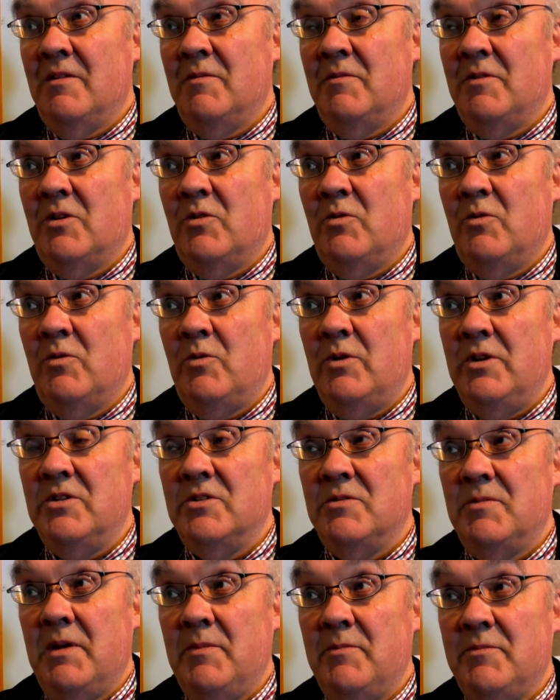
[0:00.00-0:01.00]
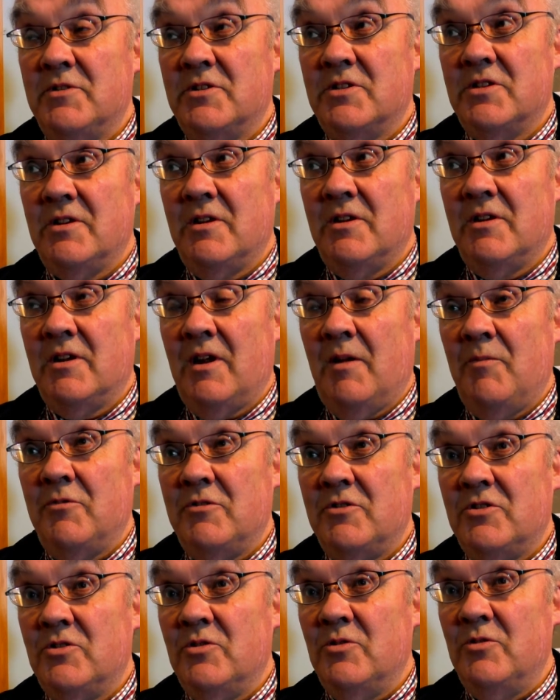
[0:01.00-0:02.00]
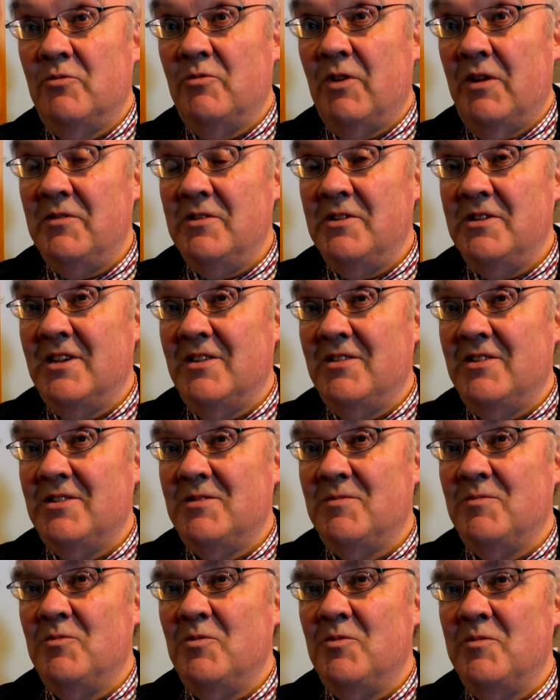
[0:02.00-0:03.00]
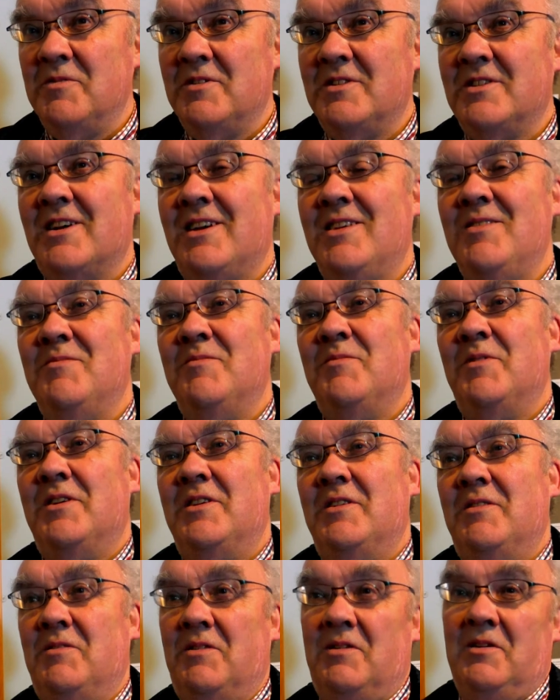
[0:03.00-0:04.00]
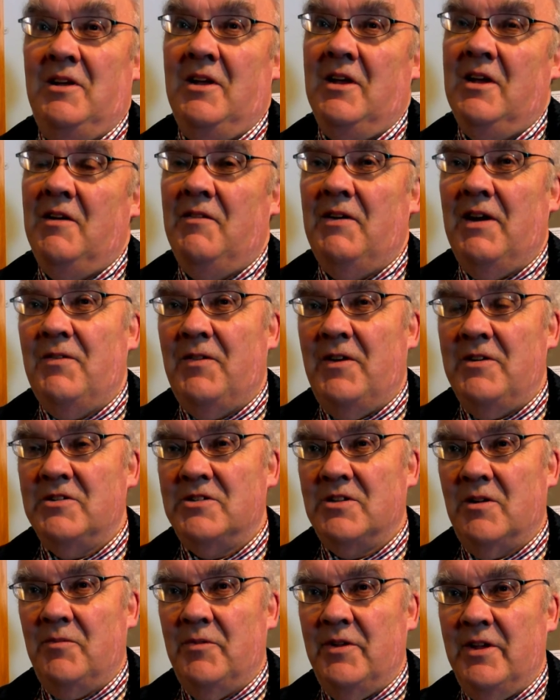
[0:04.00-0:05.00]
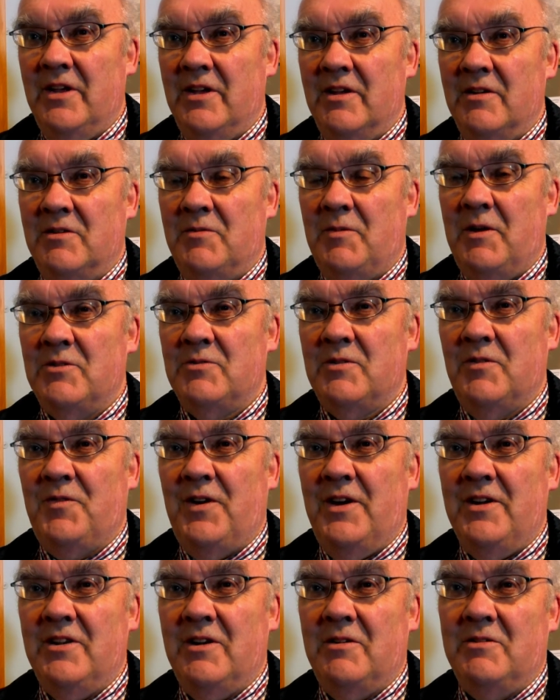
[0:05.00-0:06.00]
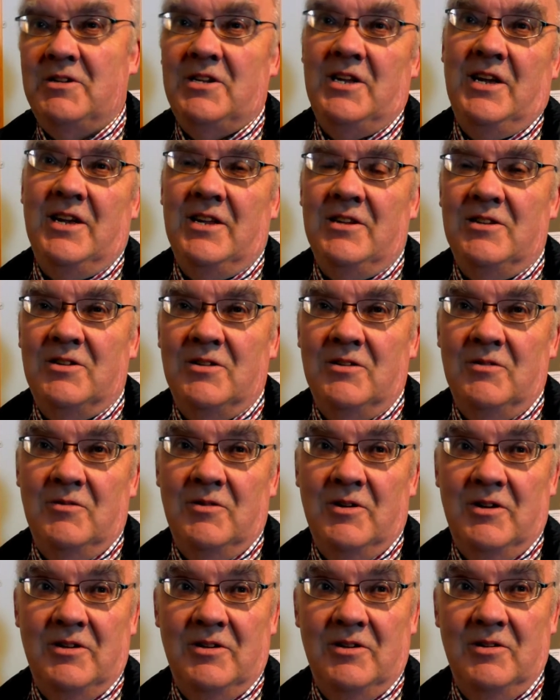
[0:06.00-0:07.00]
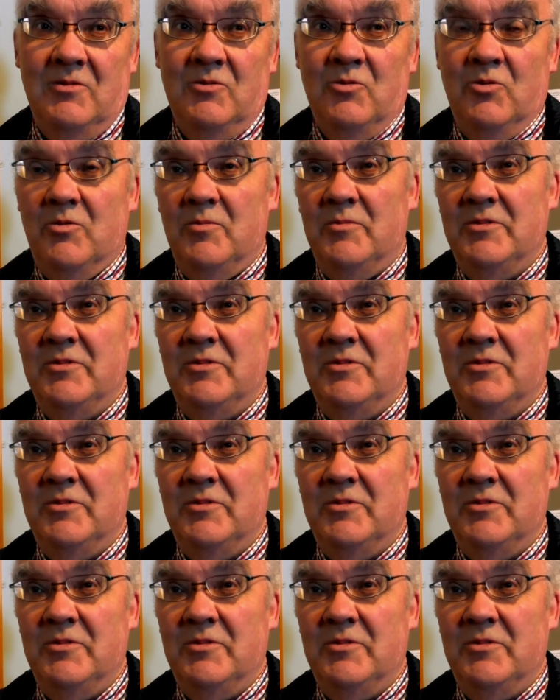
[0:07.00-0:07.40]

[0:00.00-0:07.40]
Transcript: The Queen's members, uh, I'm not sure, runs at this moment in time, but I found something that Treasure Find out taken to the local